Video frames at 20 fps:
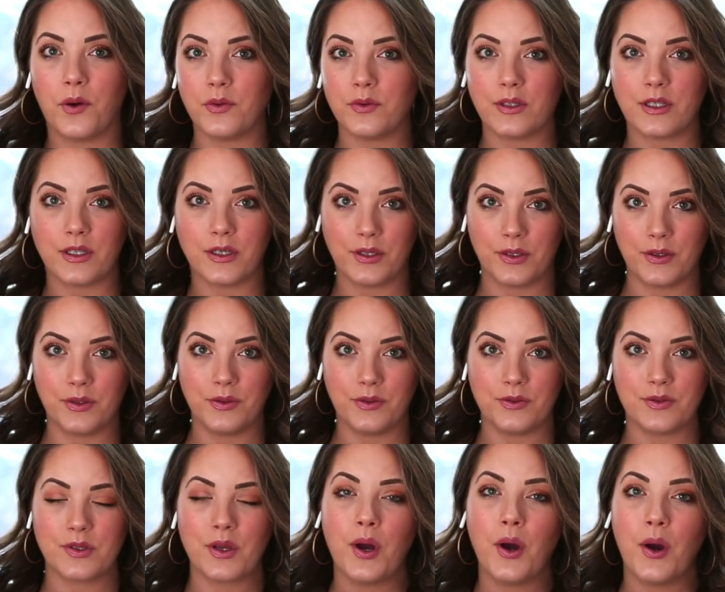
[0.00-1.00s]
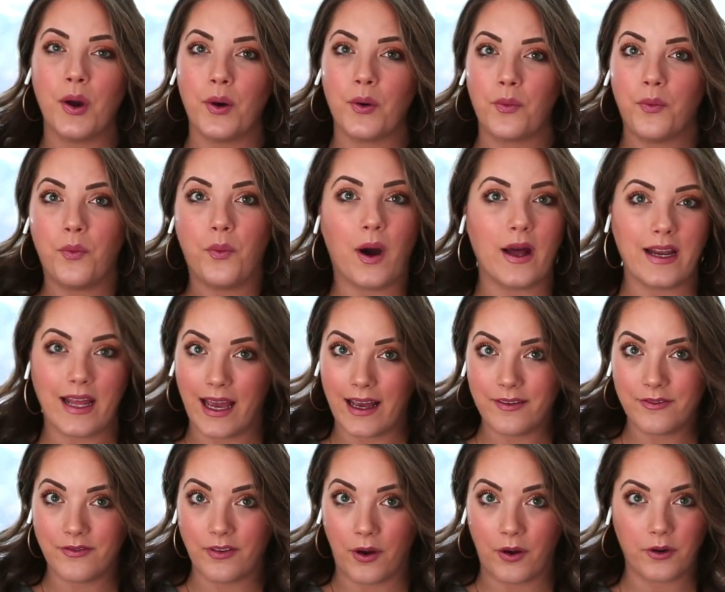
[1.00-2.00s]
only use one
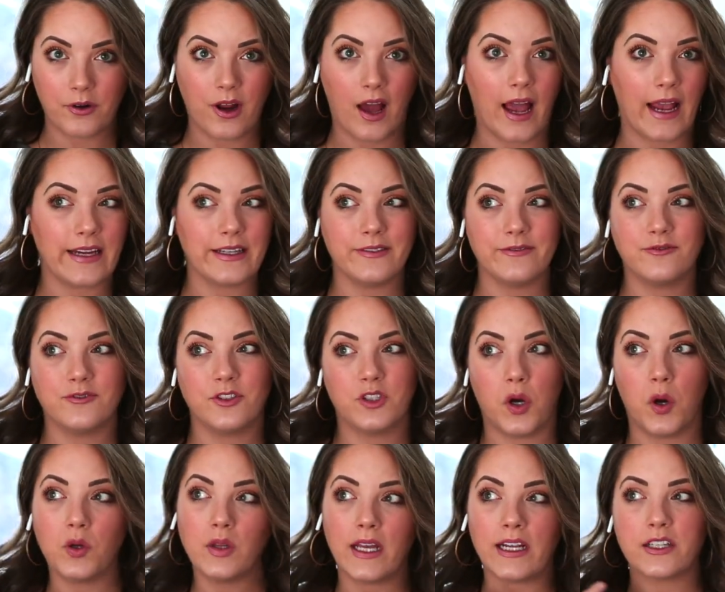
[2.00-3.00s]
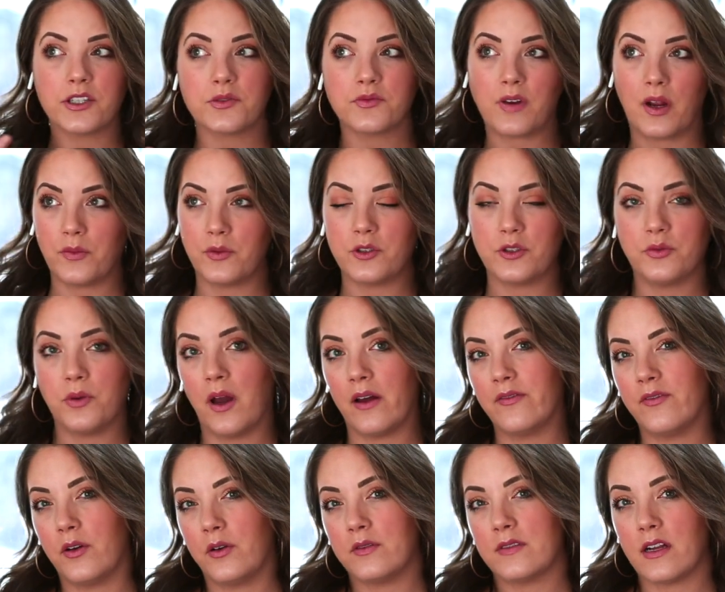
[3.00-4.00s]
headphone. I don't like to run with 2
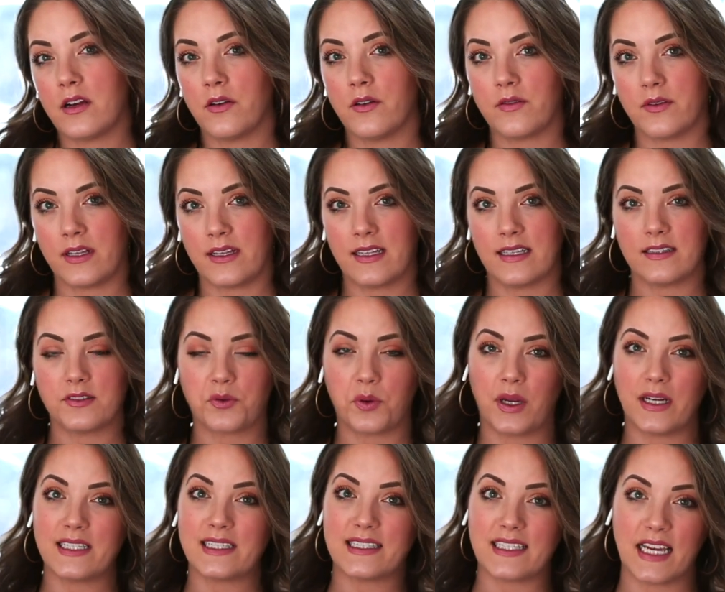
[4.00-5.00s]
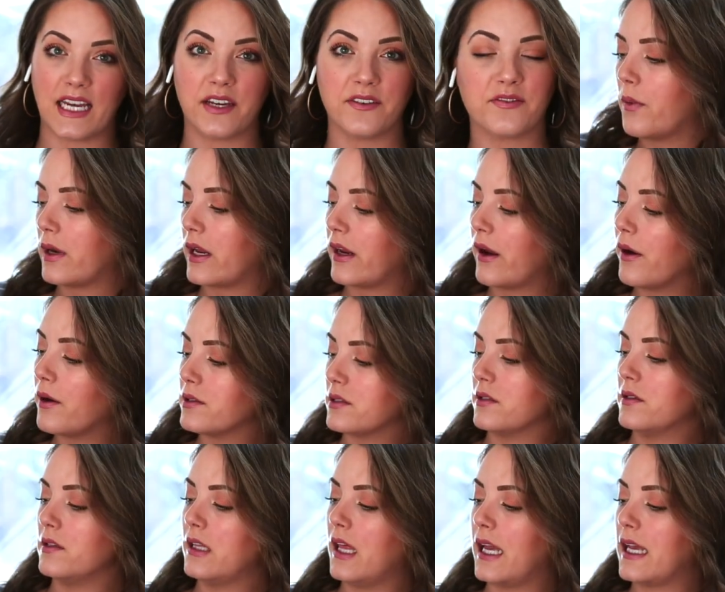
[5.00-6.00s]
headphones. I don't think that's quite safe. What I
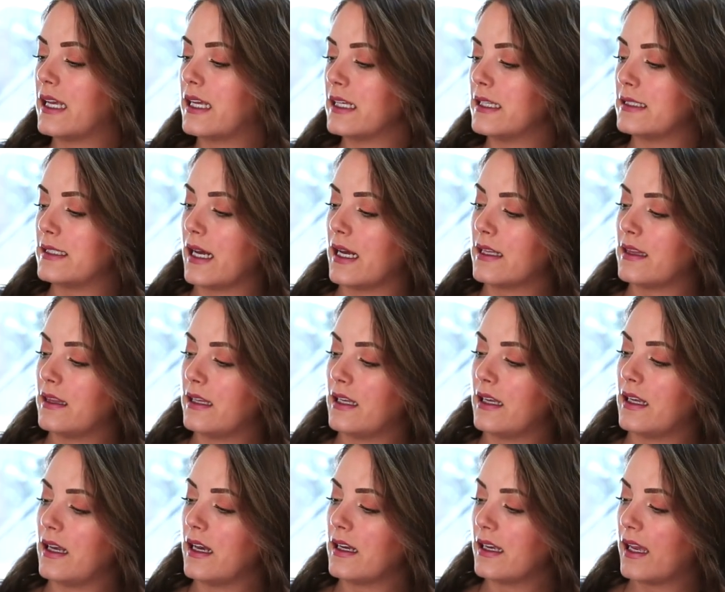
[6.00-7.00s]
also like is that the